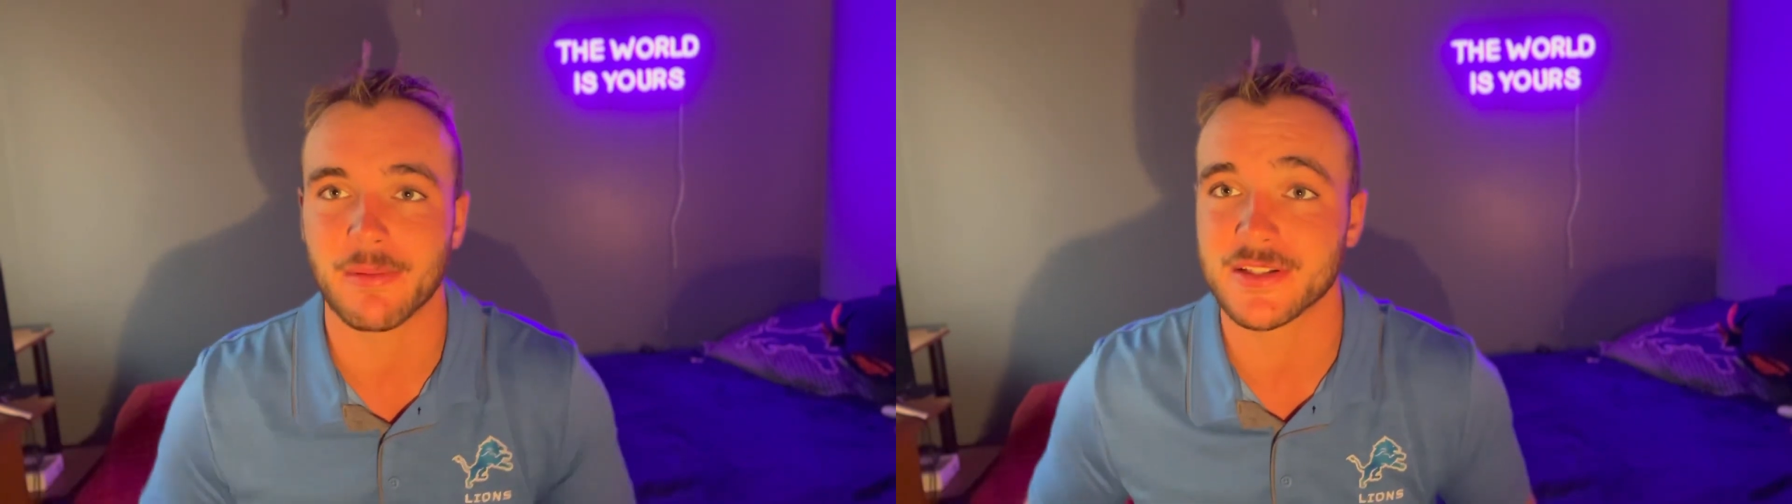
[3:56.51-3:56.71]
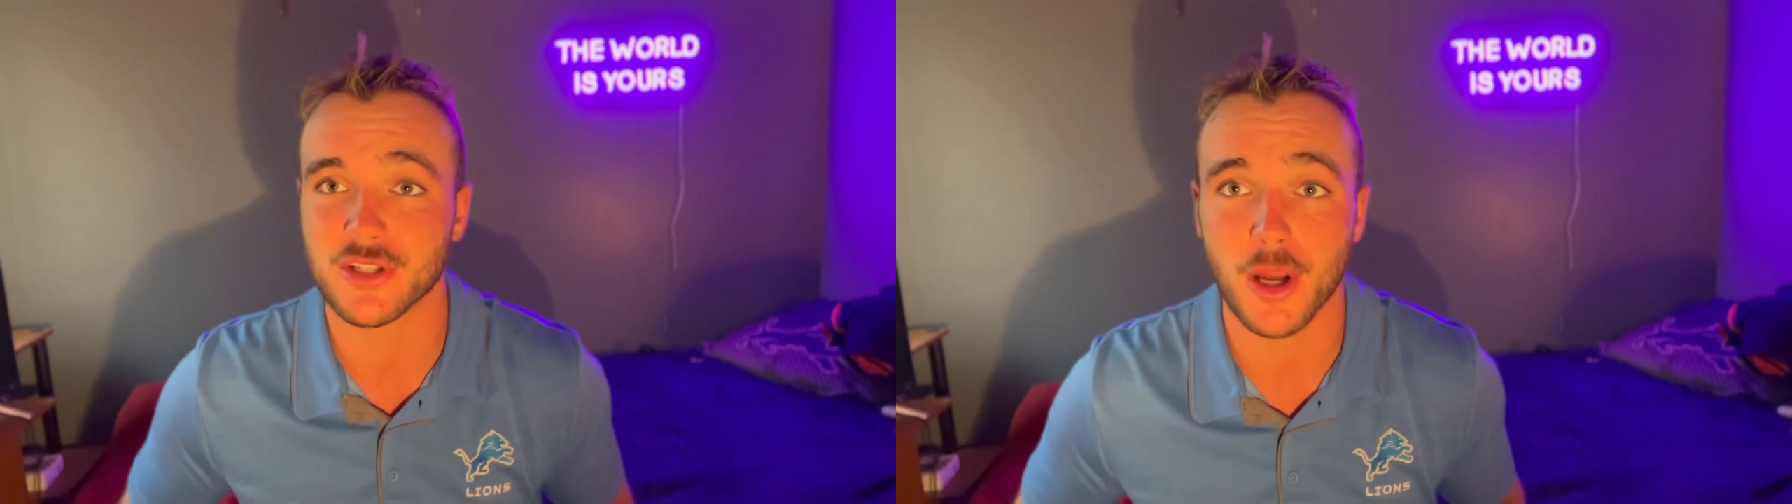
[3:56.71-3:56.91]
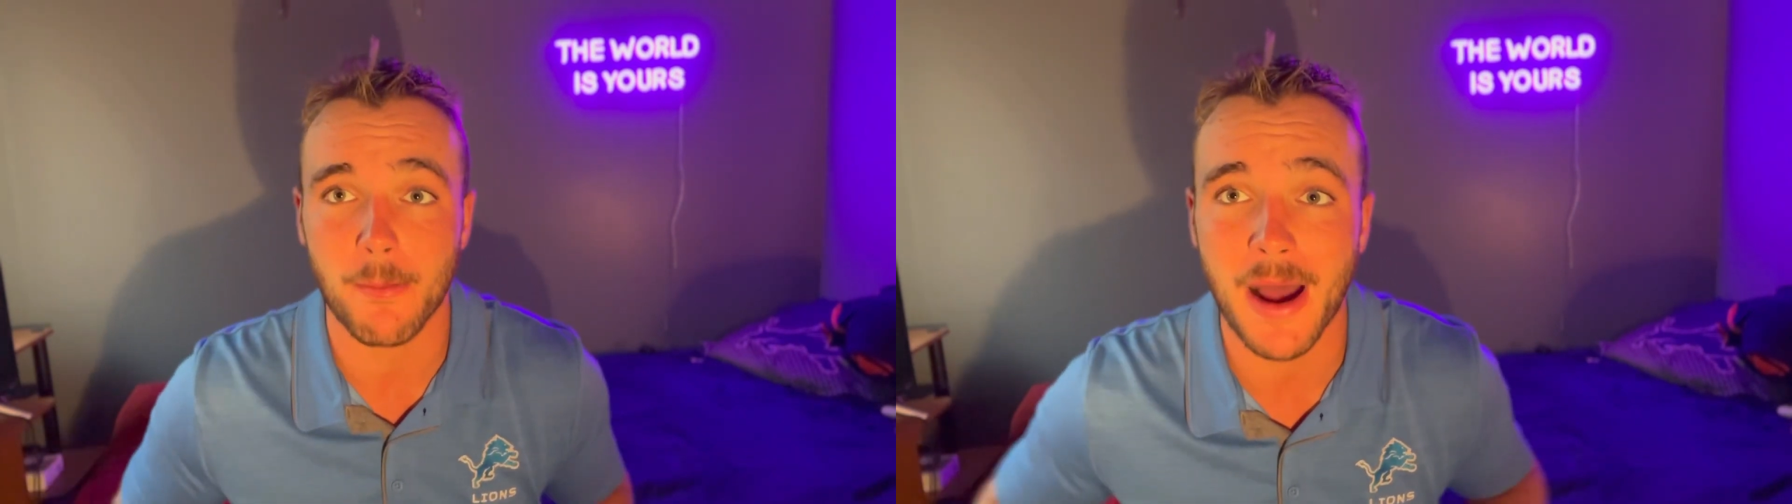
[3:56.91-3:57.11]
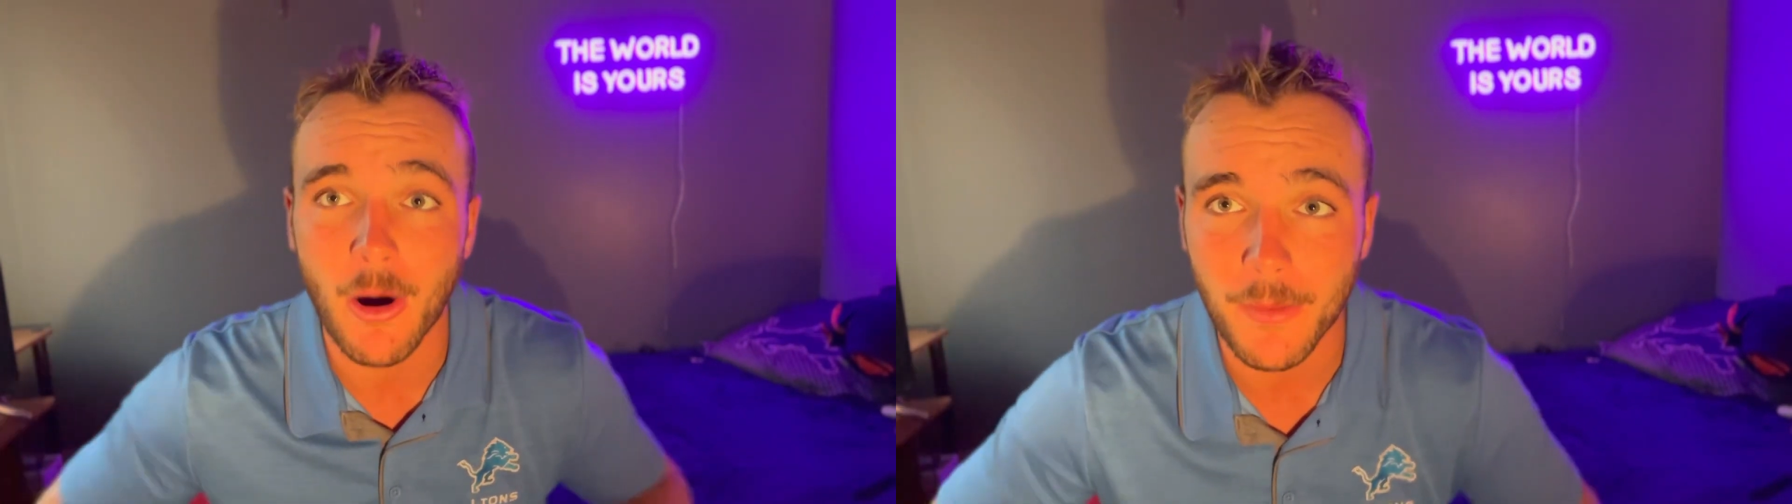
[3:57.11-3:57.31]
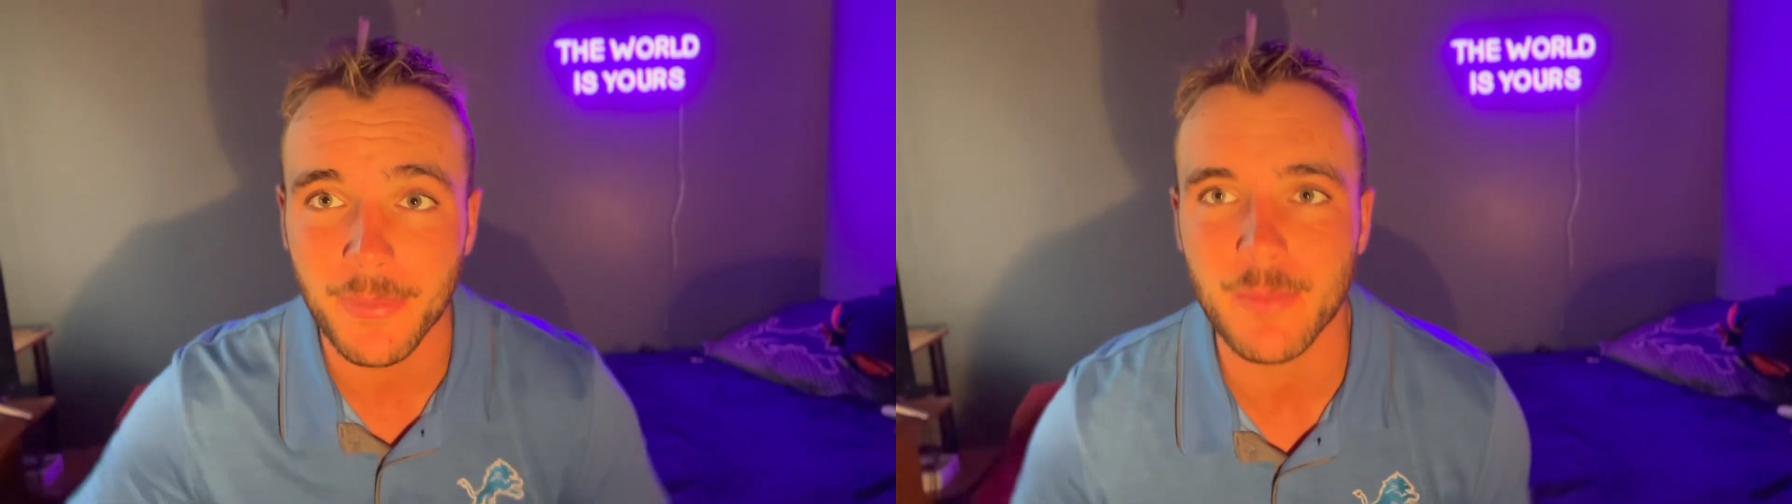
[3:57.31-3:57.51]
Let's start
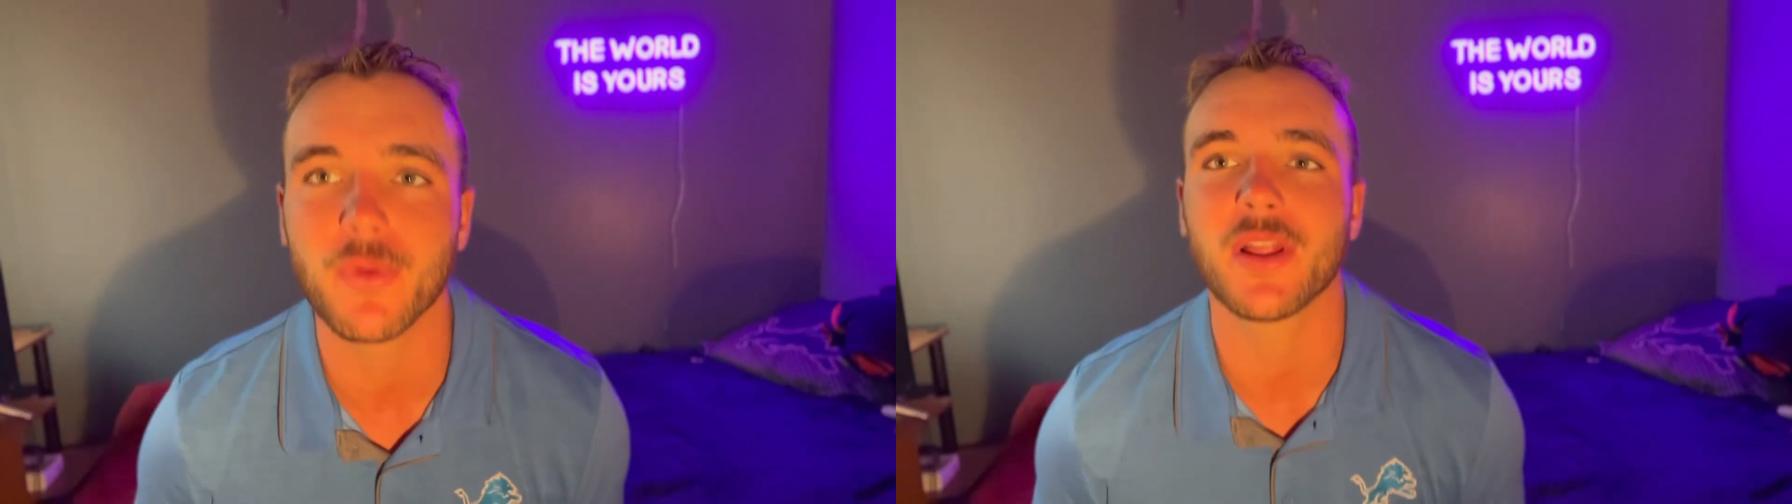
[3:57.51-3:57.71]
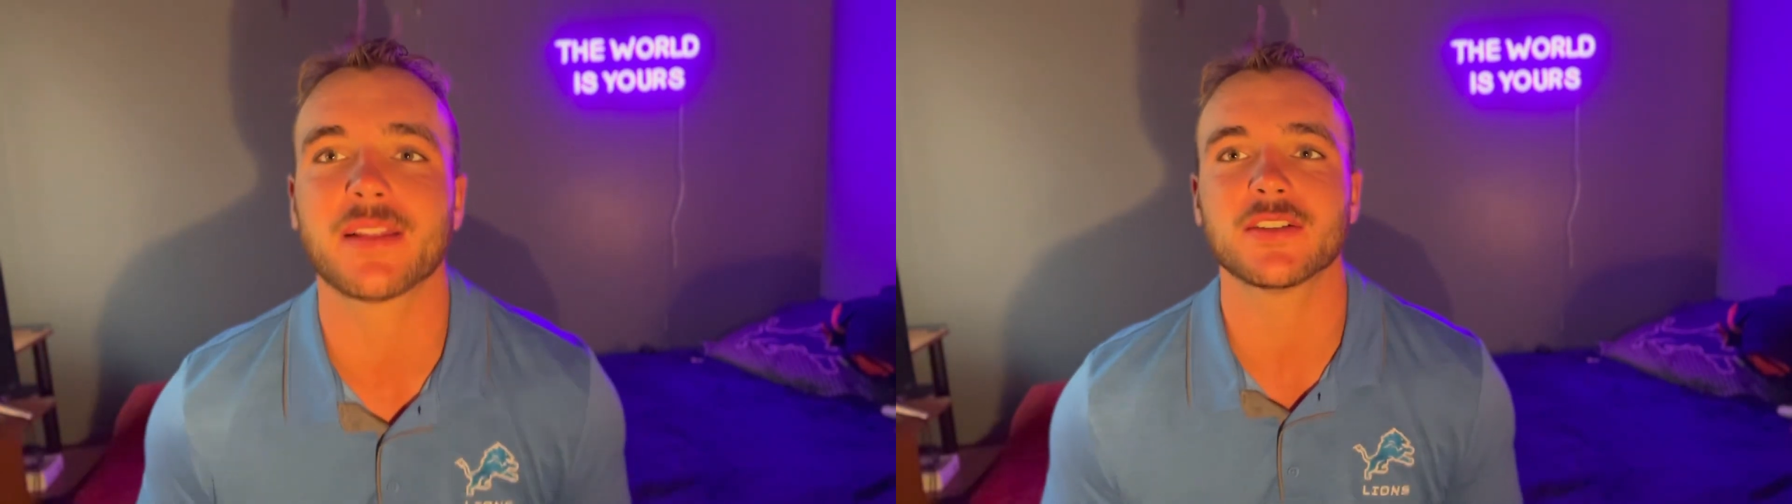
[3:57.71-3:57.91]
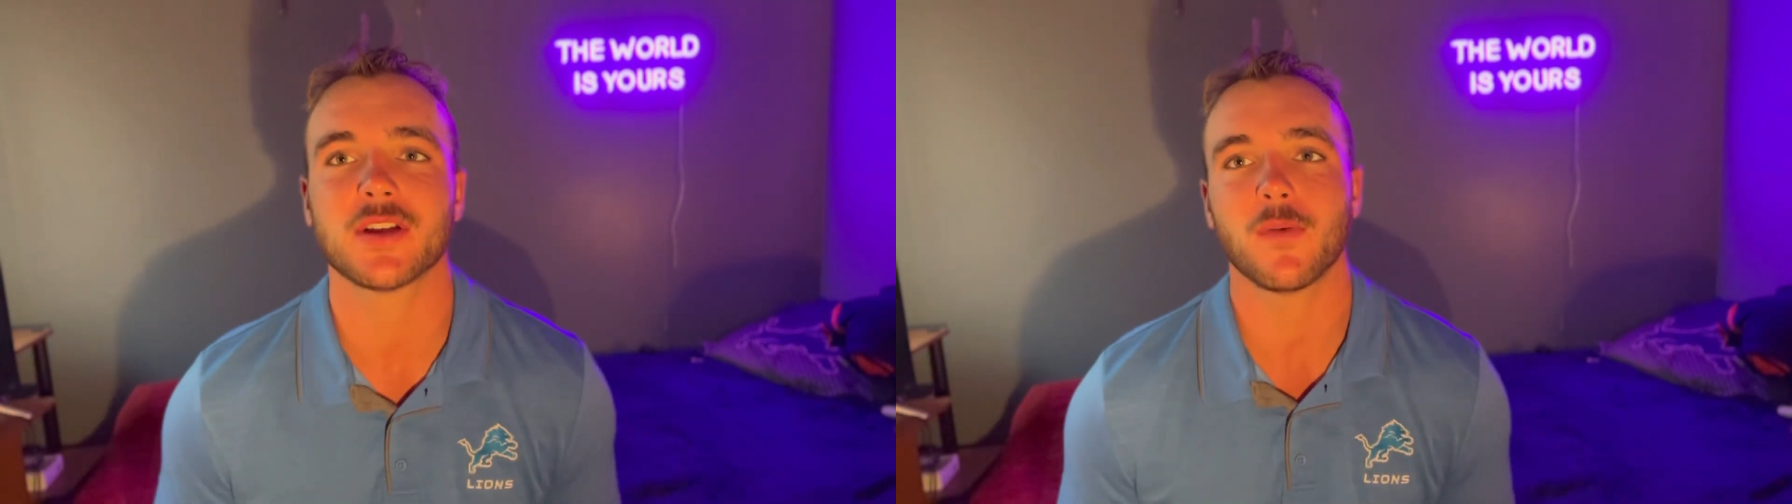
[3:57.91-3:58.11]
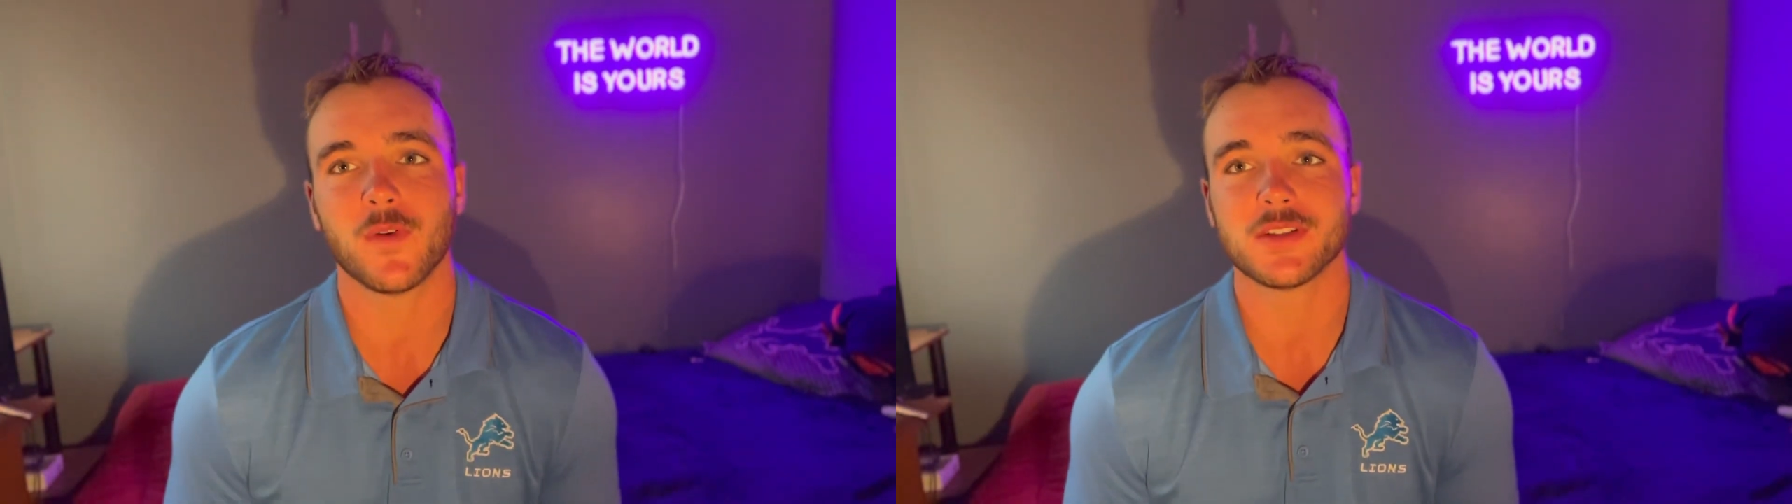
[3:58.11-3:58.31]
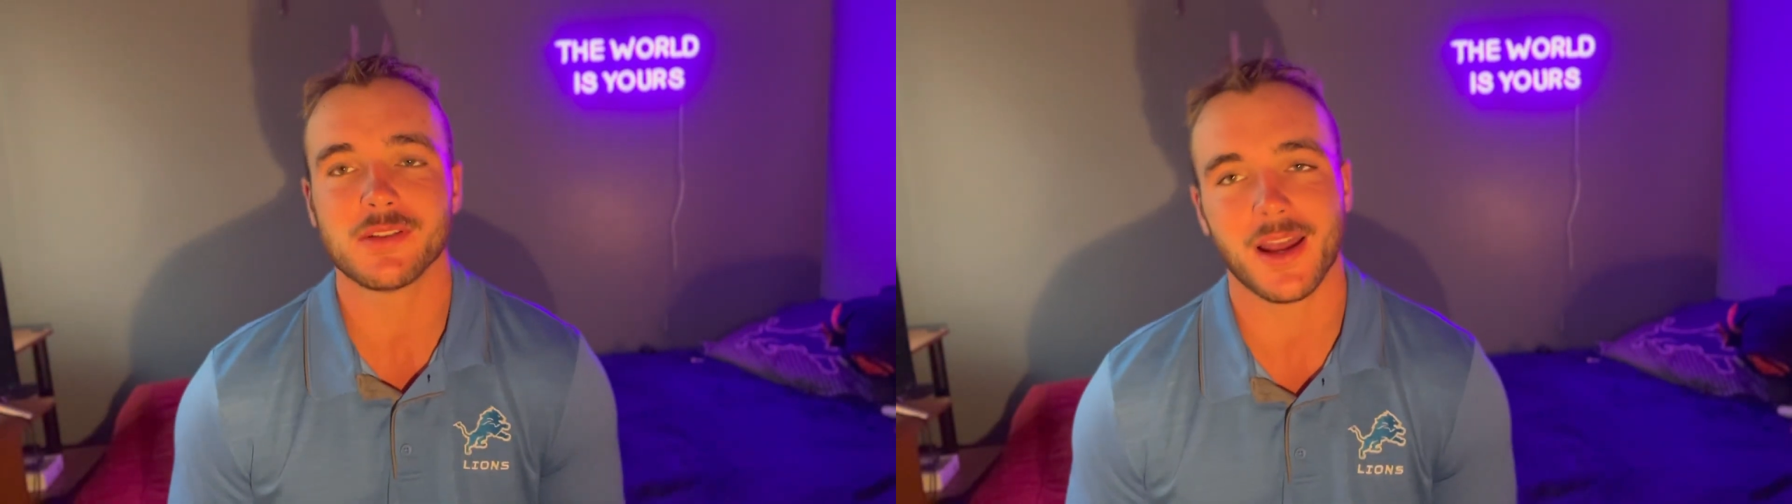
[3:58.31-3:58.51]
mowing people like this
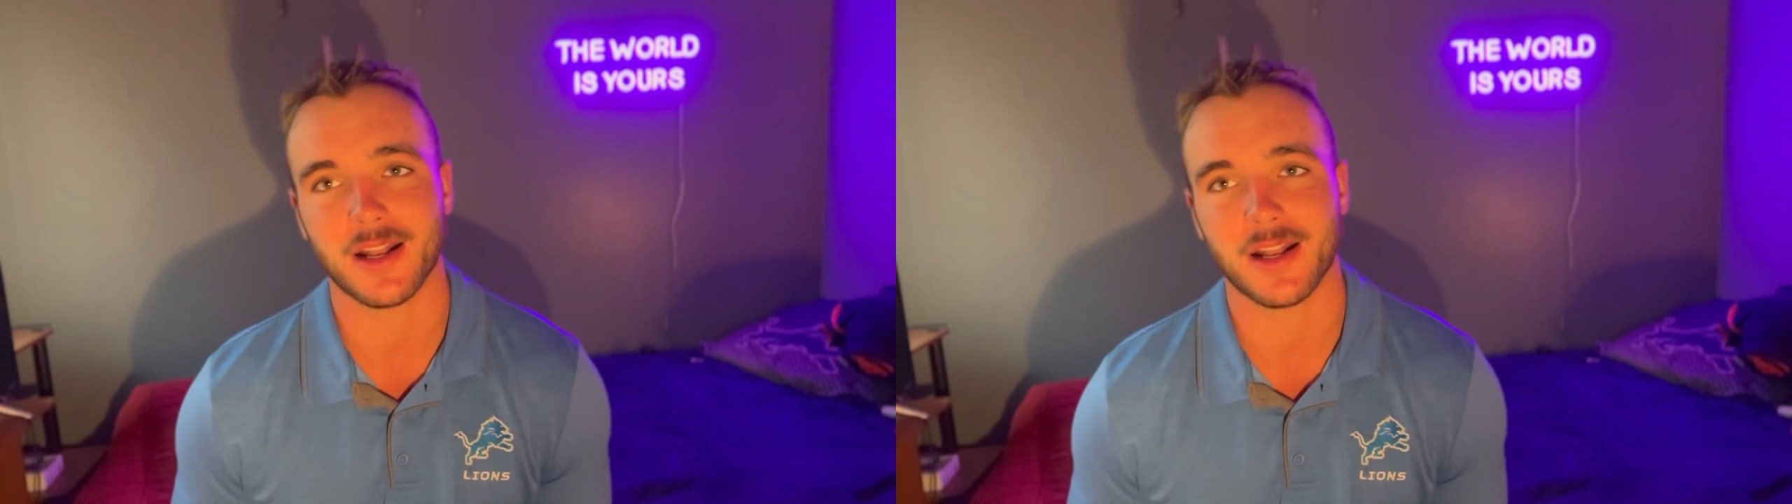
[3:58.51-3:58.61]
offensive line